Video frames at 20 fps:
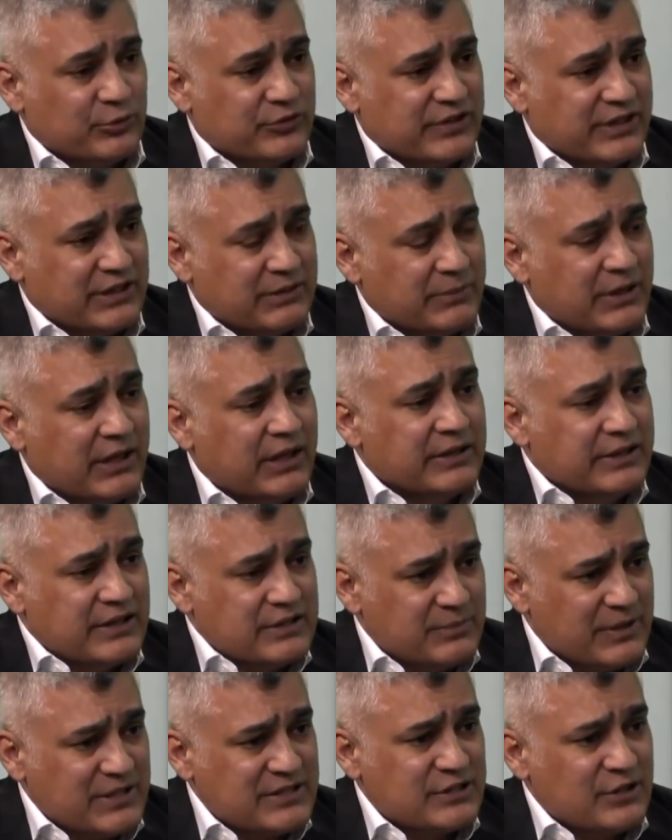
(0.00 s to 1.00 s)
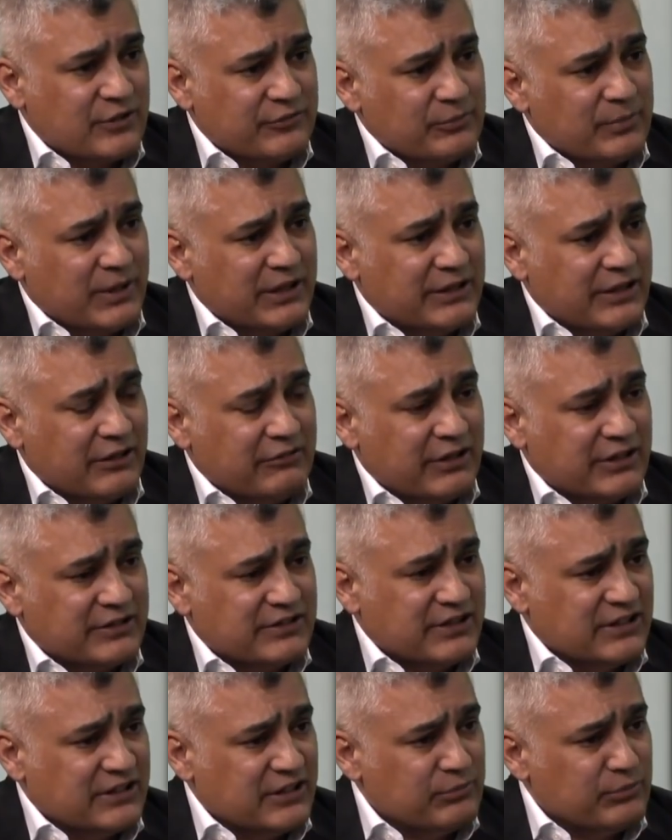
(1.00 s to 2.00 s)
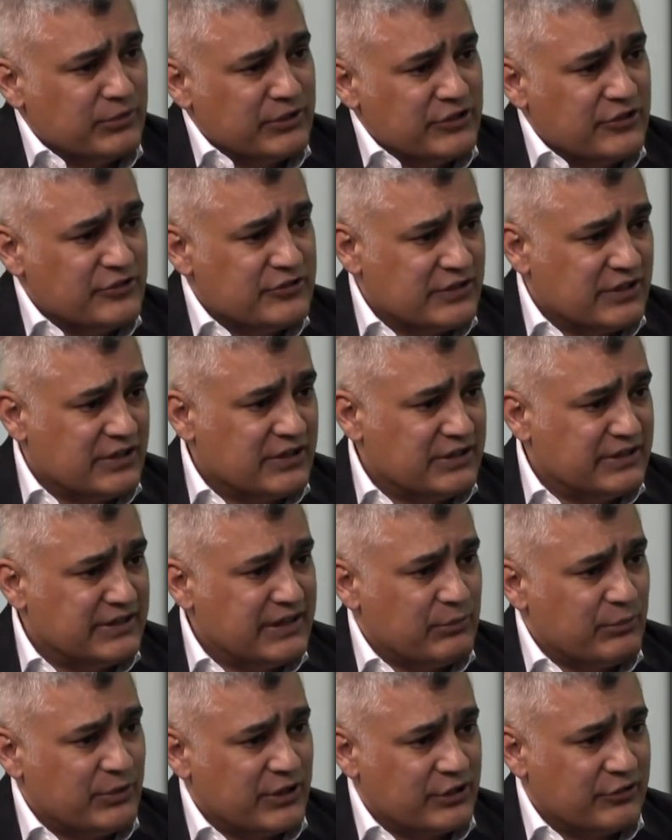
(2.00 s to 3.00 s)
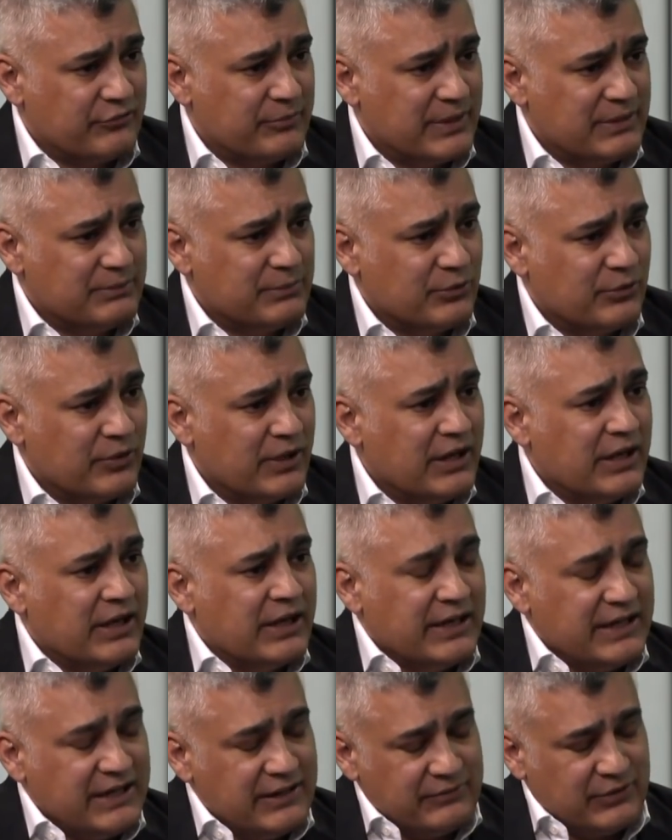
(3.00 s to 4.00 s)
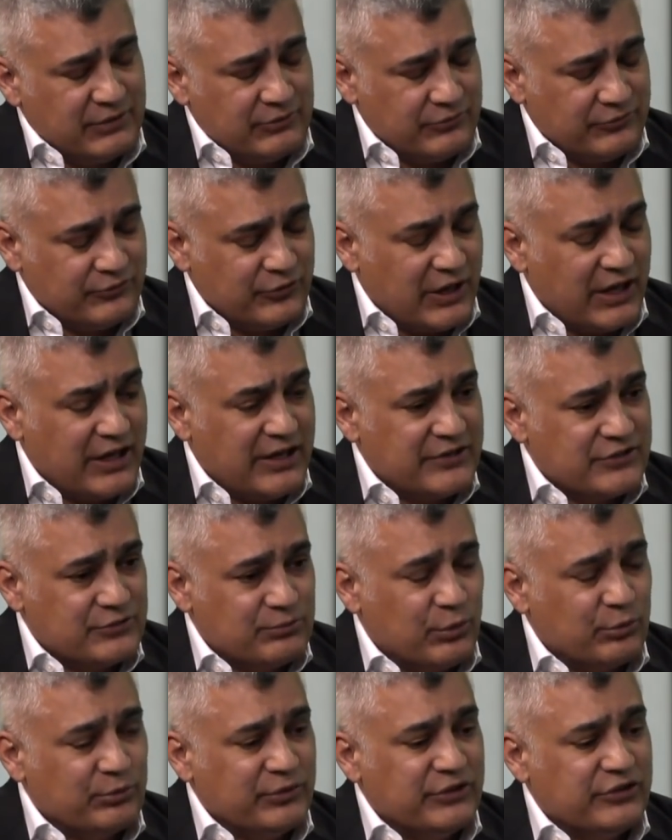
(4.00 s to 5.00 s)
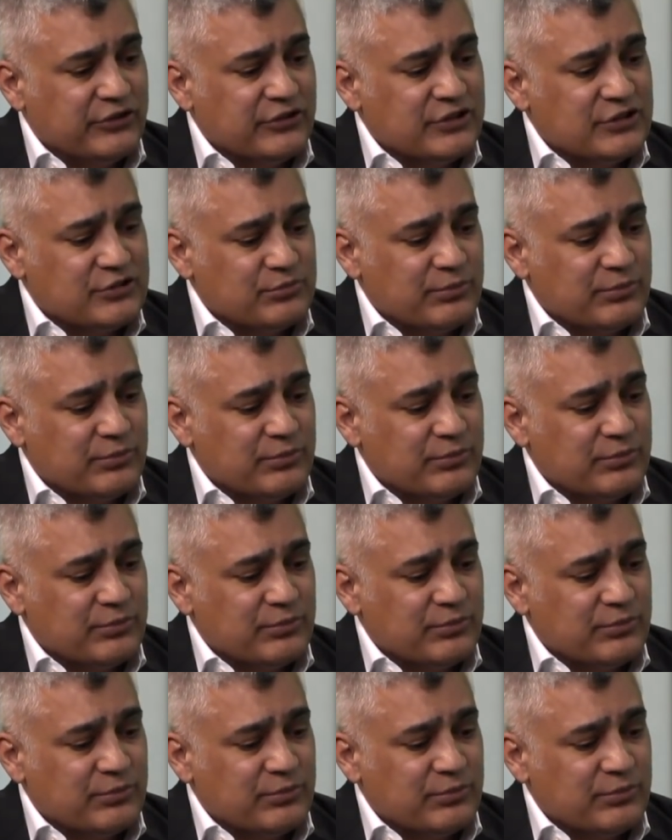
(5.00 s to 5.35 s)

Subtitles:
team. There's myself and my director, and then we use a network of people. Even for us, what we do is